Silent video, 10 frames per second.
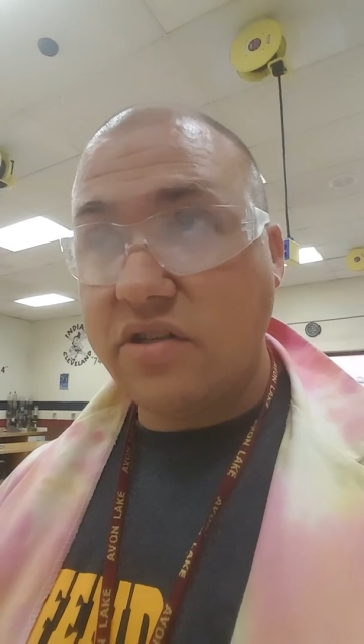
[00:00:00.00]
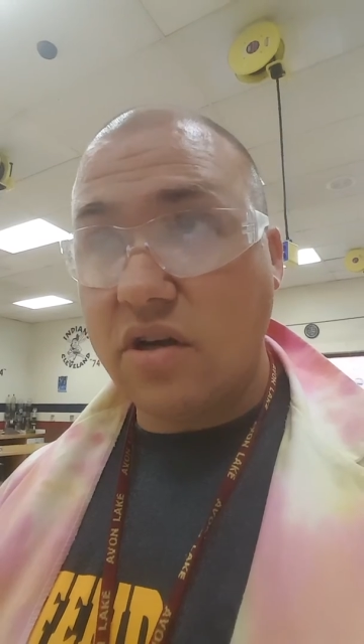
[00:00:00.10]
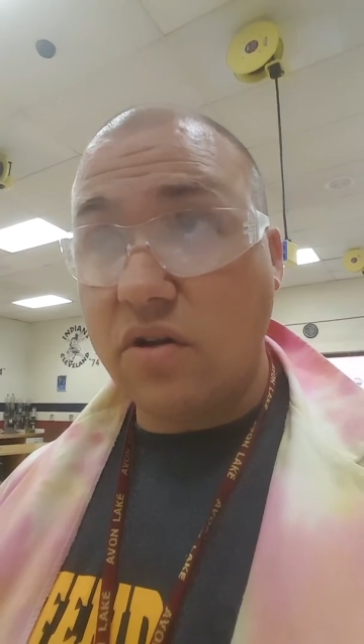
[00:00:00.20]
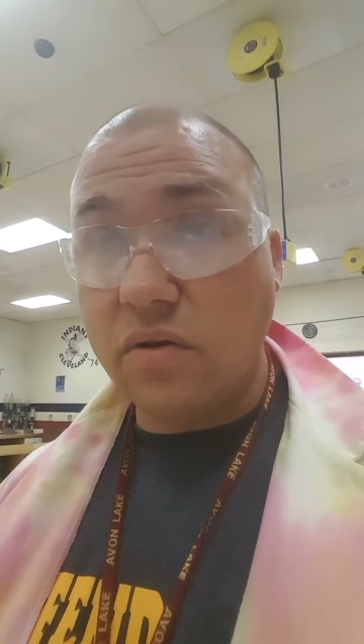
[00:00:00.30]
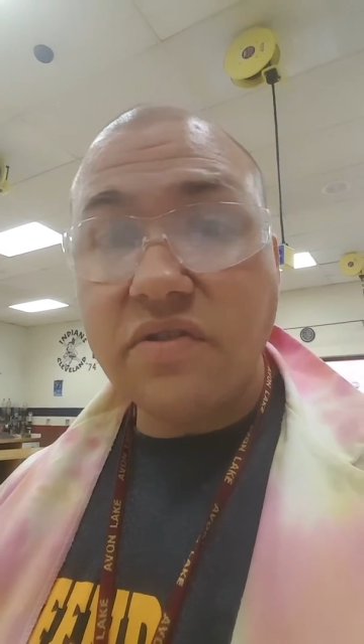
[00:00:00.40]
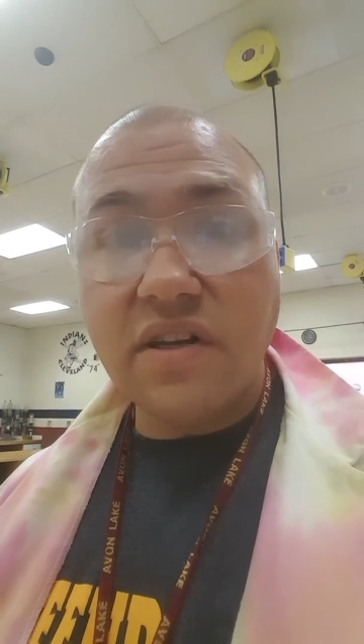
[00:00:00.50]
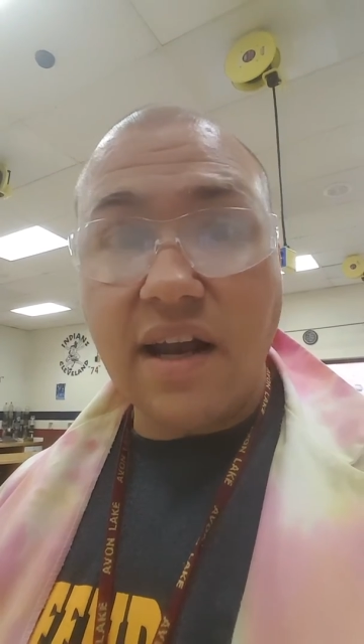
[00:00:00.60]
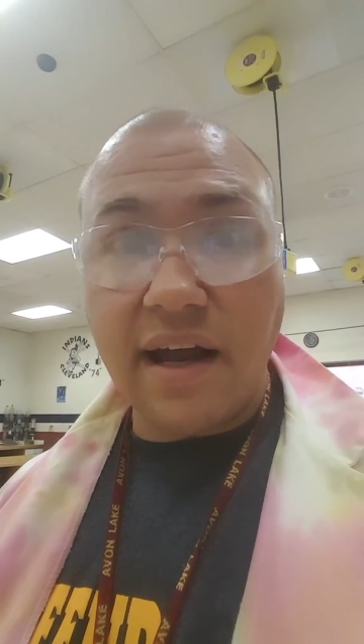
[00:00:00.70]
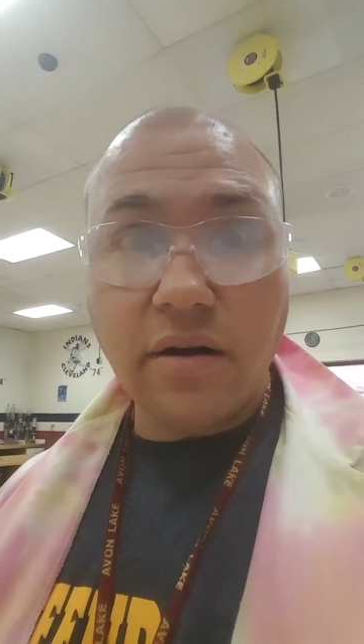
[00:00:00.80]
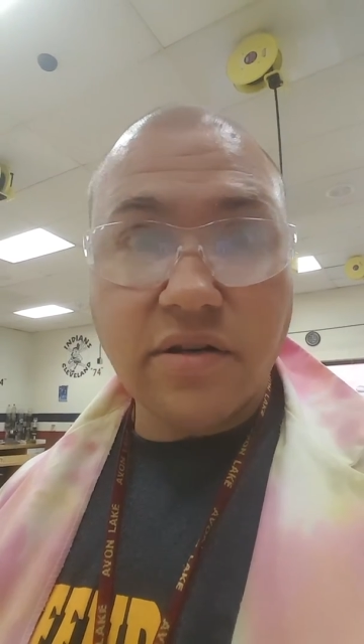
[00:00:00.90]
are close to
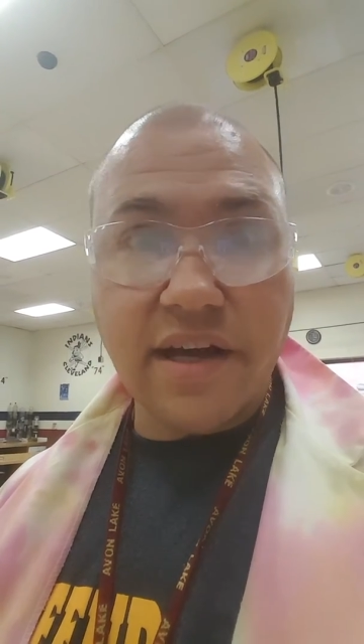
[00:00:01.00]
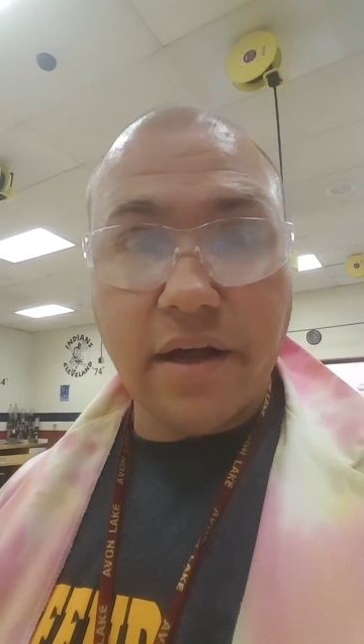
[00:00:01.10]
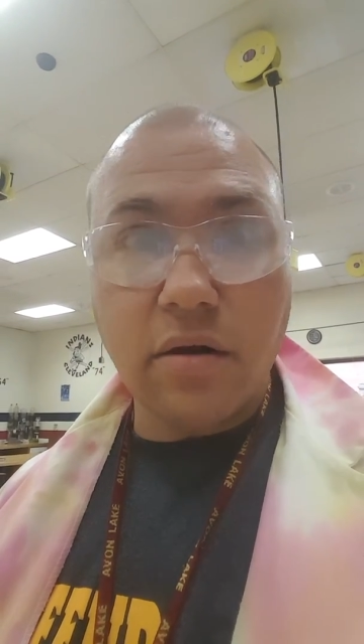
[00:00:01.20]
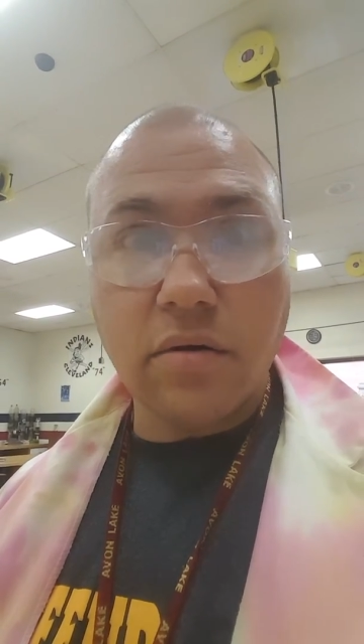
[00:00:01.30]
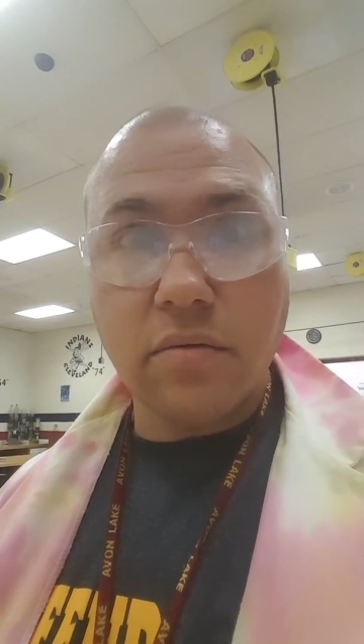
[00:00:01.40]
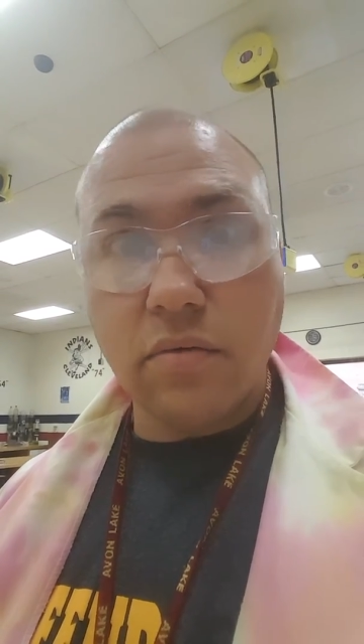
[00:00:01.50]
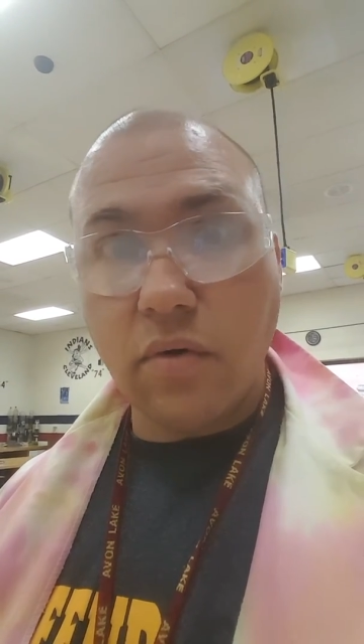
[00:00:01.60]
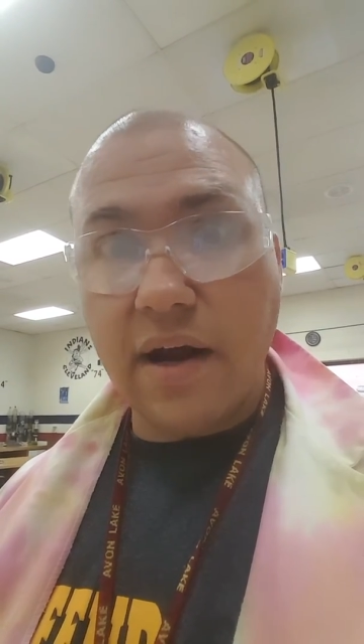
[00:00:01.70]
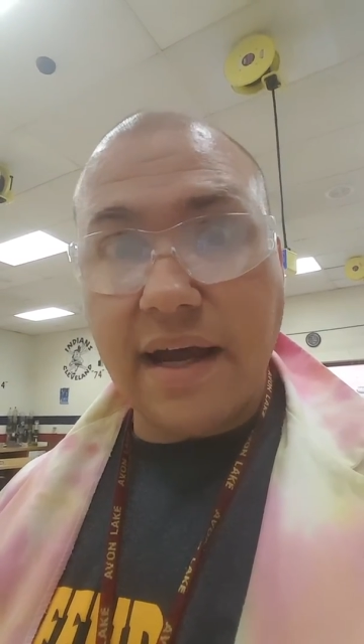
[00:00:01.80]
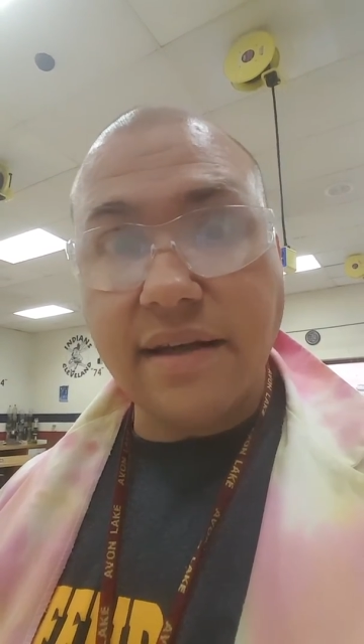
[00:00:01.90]
9 or 10
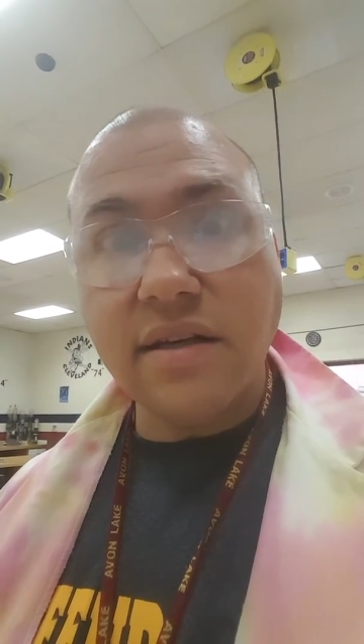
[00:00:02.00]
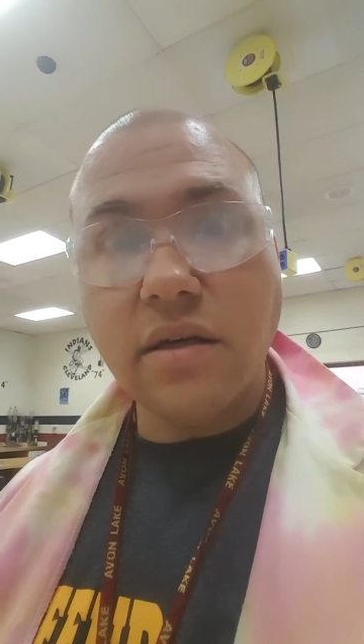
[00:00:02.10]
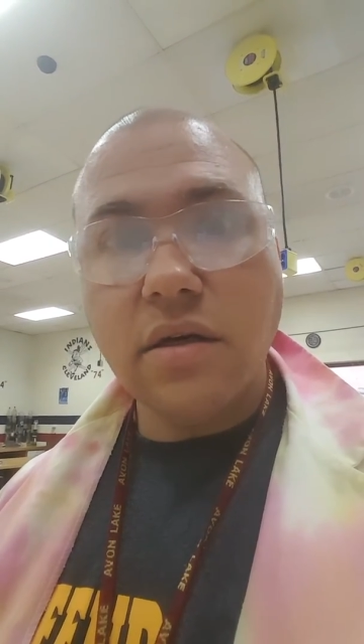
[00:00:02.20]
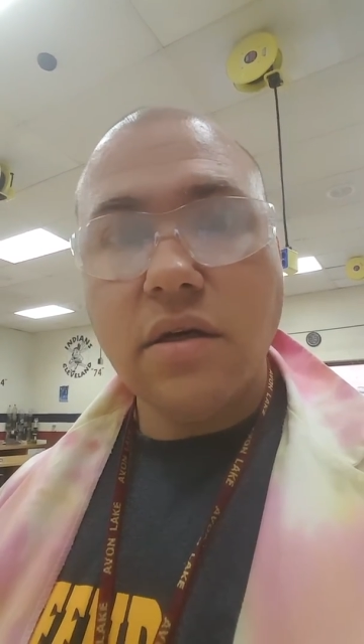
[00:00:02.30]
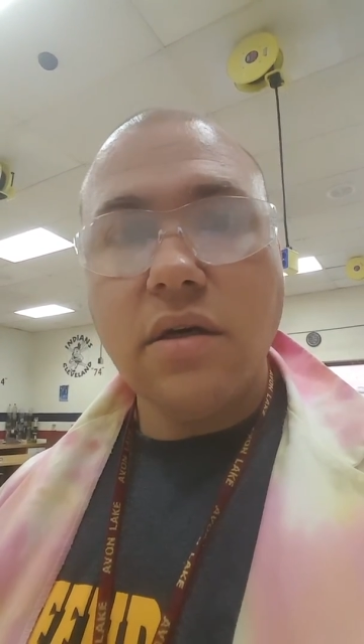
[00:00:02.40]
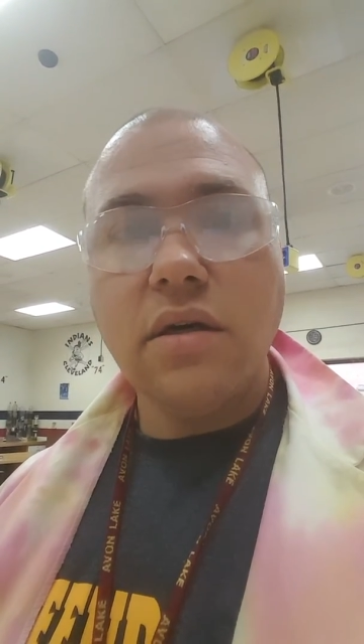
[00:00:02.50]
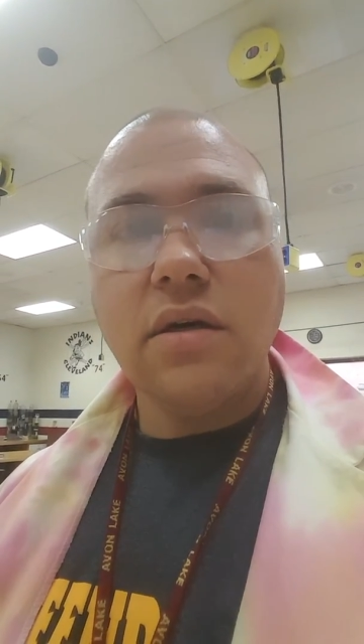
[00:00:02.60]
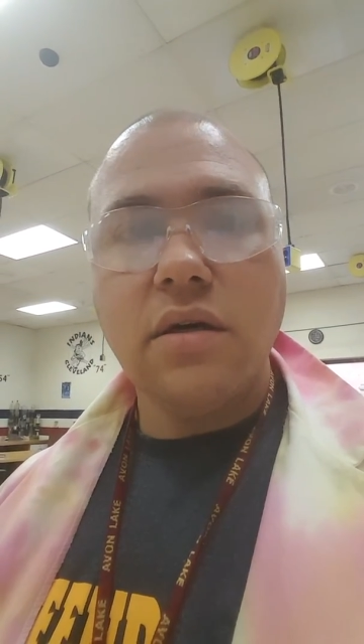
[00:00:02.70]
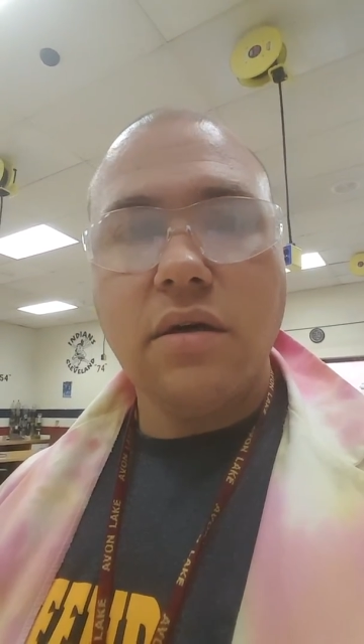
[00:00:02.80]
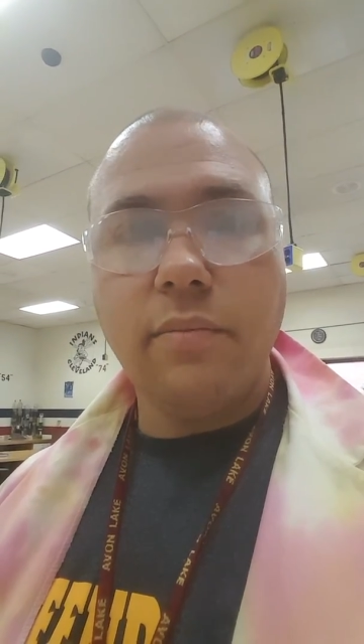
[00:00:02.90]
or 8,
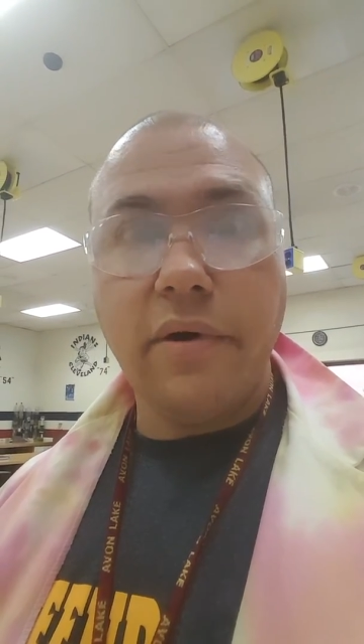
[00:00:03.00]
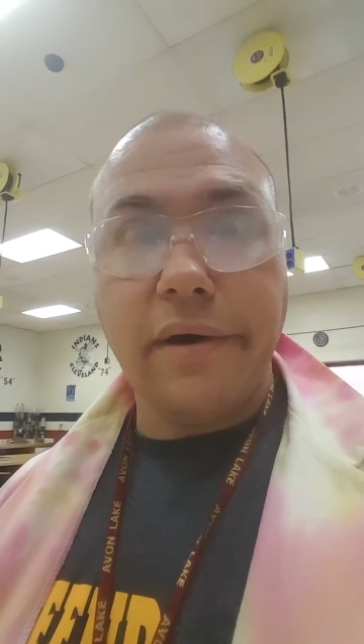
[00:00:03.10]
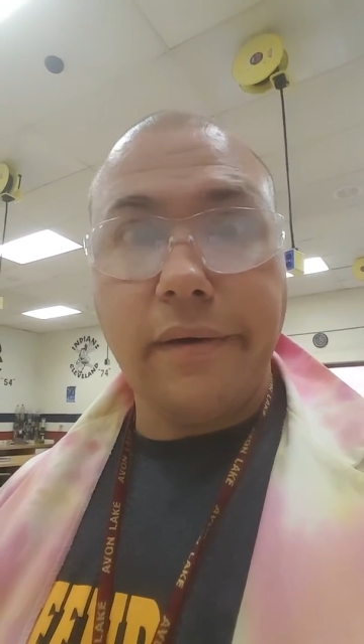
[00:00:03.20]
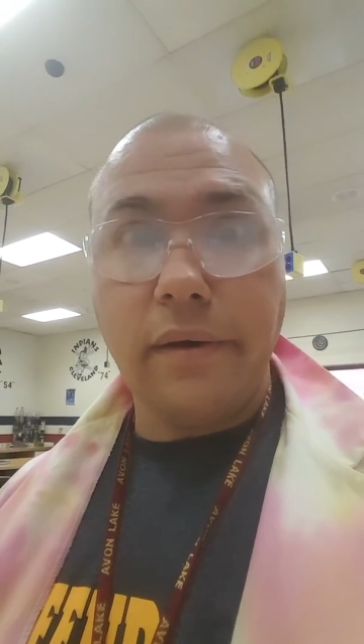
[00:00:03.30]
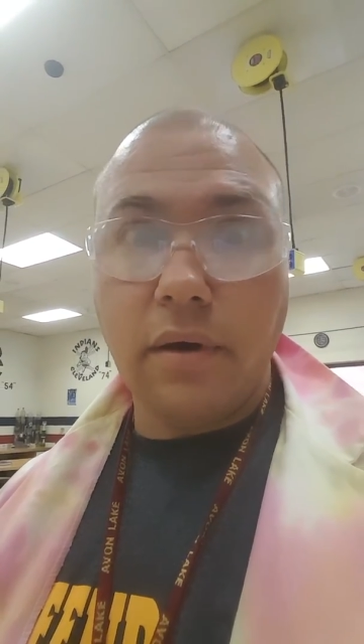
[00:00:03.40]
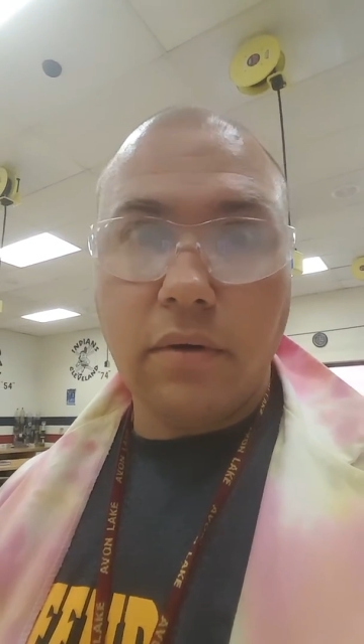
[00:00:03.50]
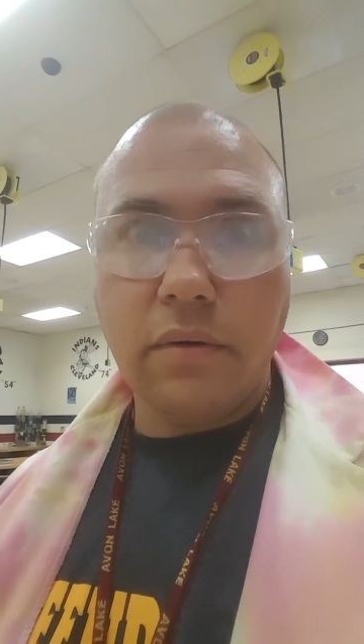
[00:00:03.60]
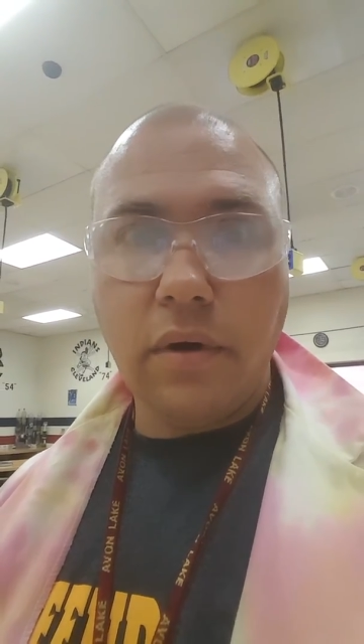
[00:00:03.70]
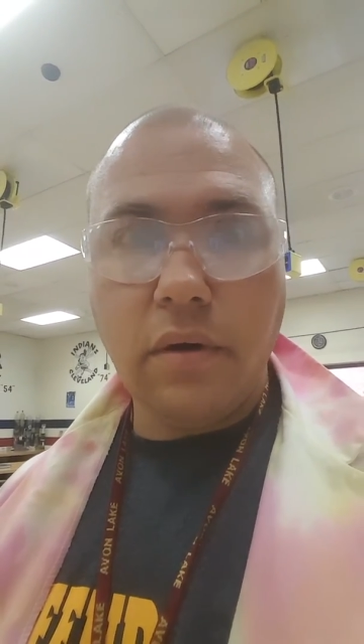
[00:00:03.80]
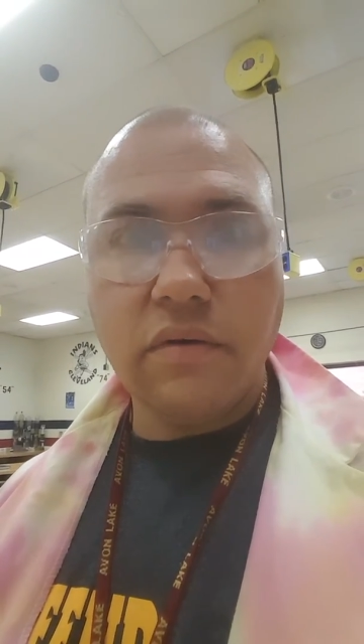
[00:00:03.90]
but
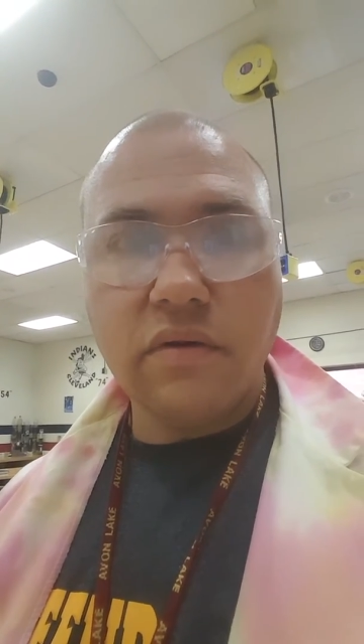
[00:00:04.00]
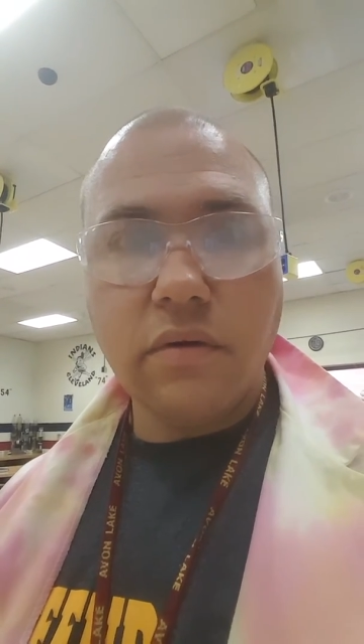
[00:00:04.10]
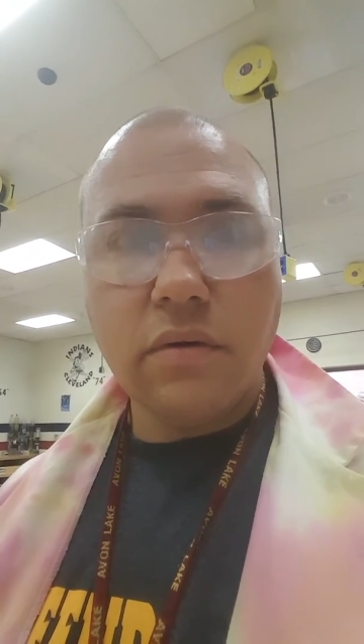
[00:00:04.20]
who knows?